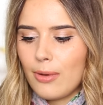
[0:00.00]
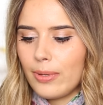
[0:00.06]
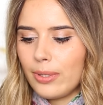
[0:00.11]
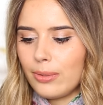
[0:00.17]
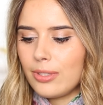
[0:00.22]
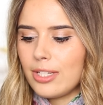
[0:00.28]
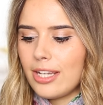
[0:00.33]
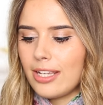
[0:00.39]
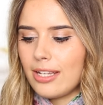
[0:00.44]

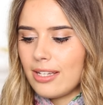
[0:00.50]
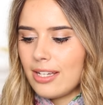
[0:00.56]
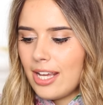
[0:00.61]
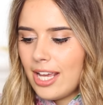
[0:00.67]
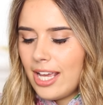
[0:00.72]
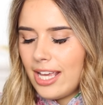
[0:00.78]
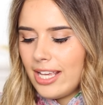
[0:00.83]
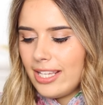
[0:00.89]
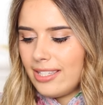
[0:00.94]
quilted
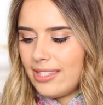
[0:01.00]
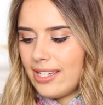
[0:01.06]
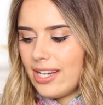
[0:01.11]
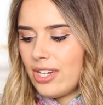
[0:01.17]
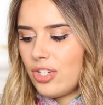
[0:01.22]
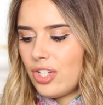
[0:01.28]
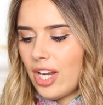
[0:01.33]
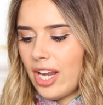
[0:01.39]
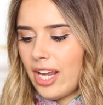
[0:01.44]

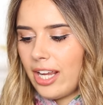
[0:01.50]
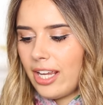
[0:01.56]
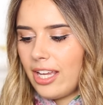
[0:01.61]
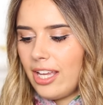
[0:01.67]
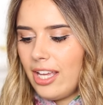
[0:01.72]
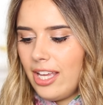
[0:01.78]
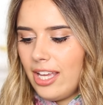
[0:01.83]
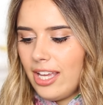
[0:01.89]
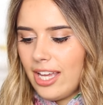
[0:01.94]
stitching,